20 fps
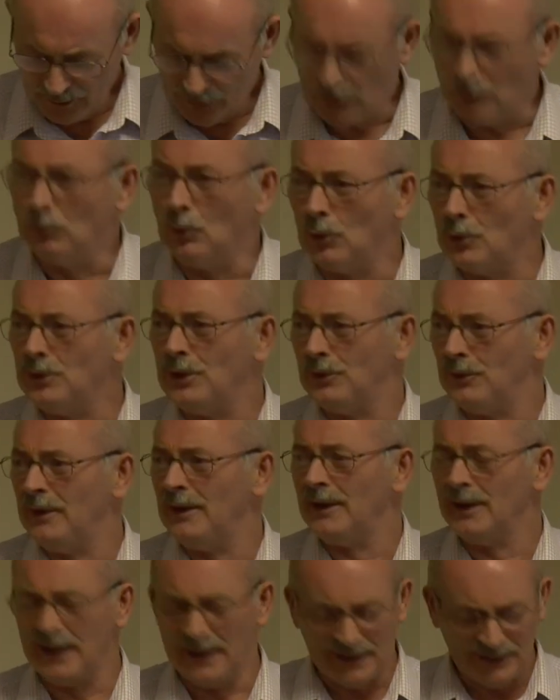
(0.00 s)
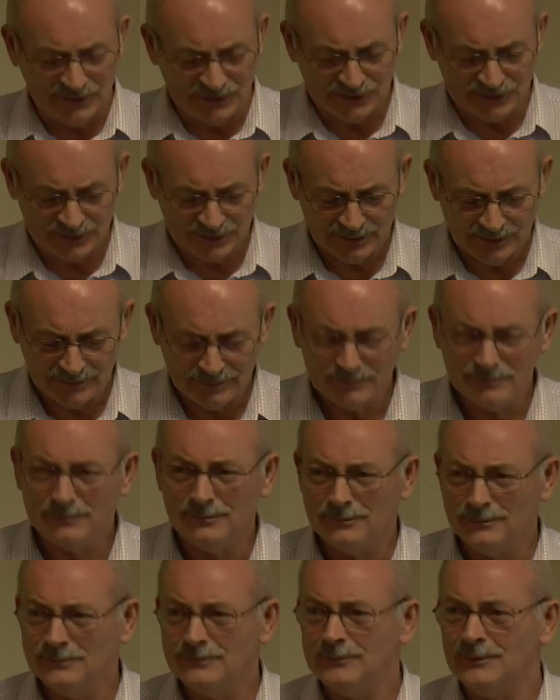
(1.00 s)
the more you realize
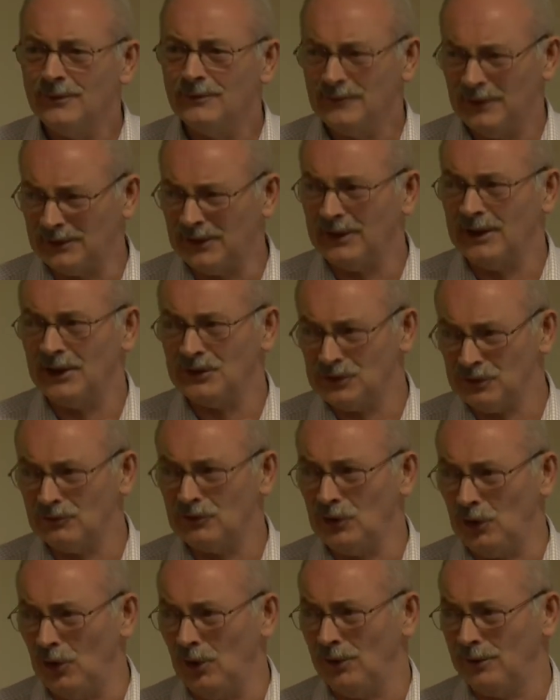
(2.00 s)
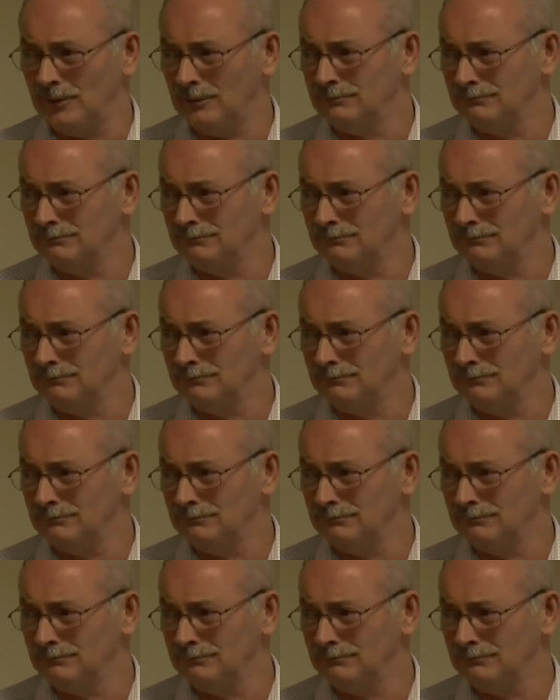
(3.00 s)
that it is of God?